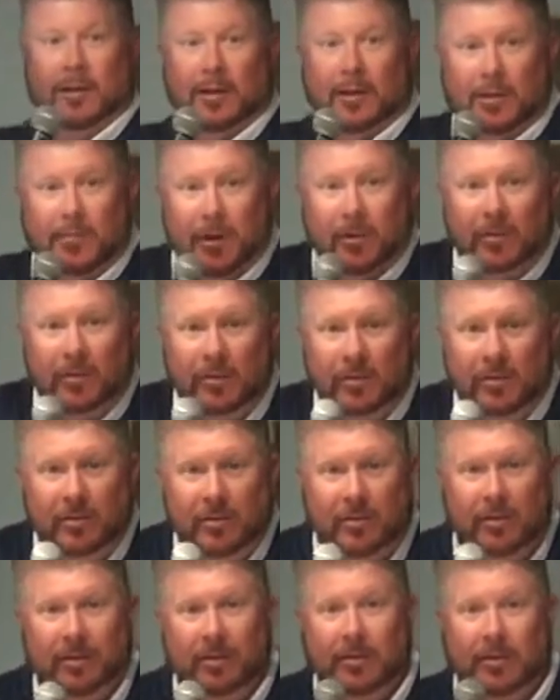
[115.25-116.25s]
Come on.
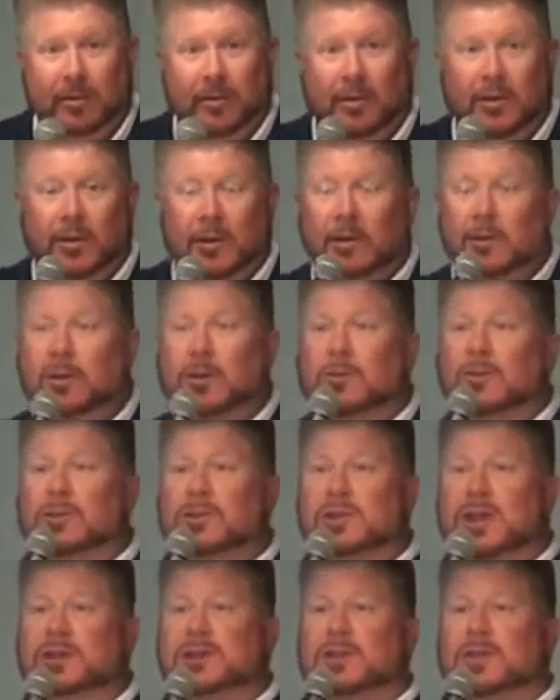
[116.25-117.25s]
You
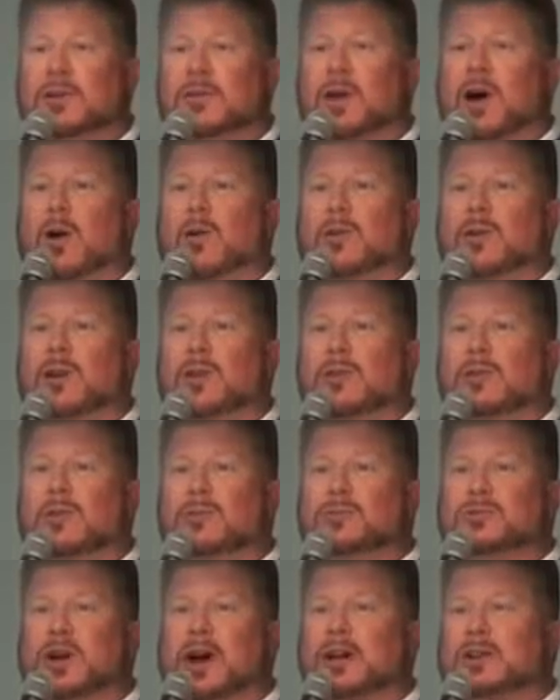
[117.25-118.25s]
just listen on audio.
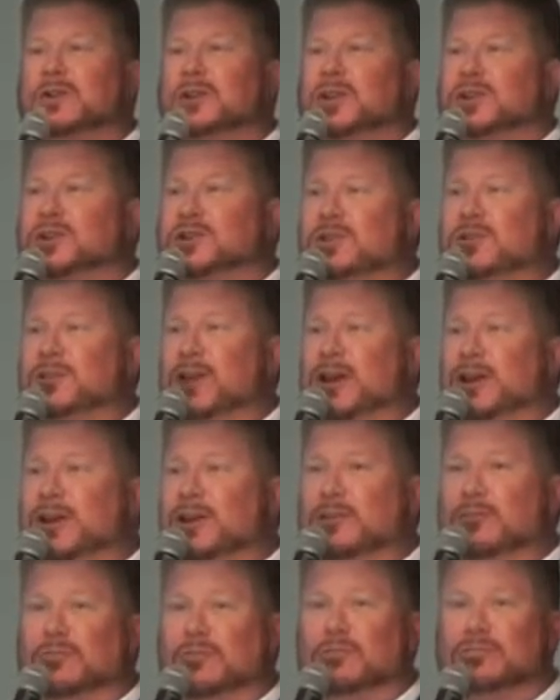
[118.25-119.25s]
Don't try to adjust your
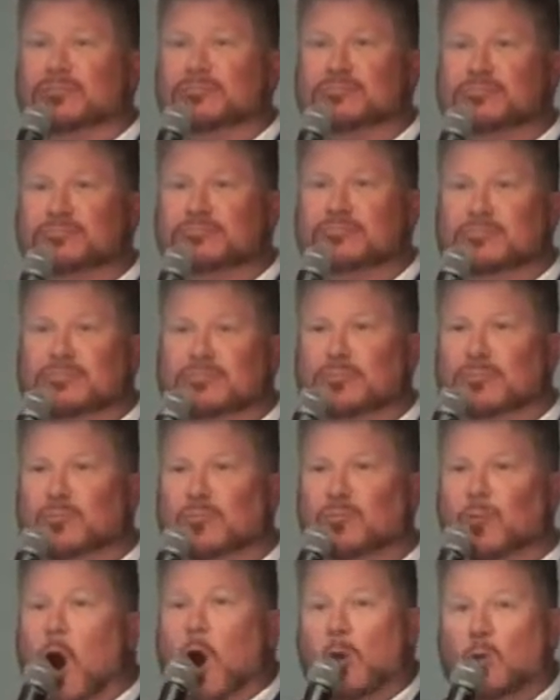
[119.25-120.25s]
radio. Woo,
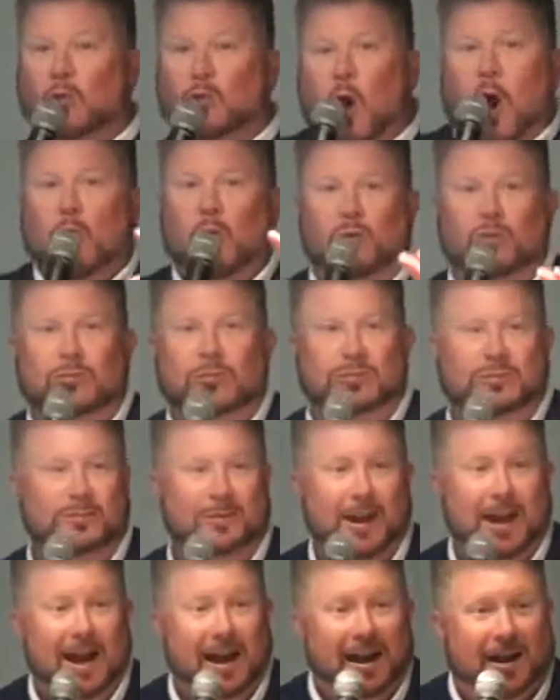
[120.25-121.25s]

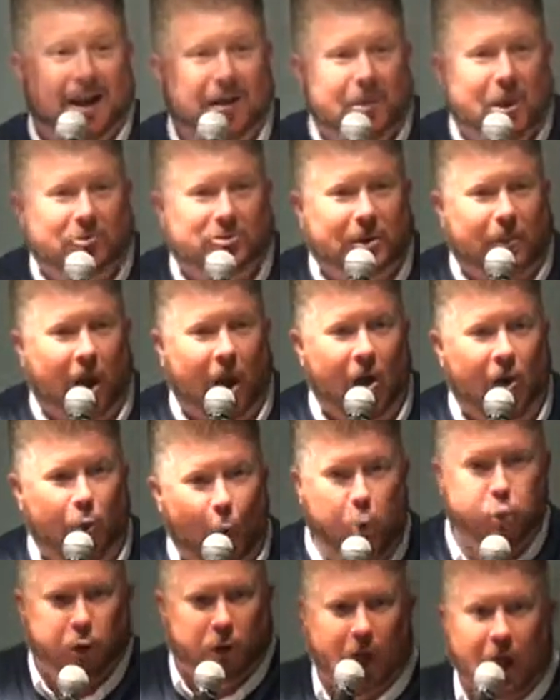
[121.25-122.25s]
woo. Come on, somebody.
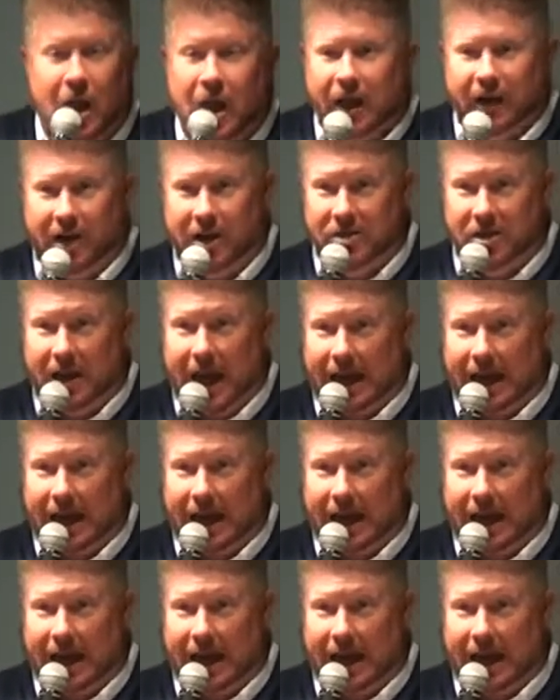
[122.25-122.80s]
Then you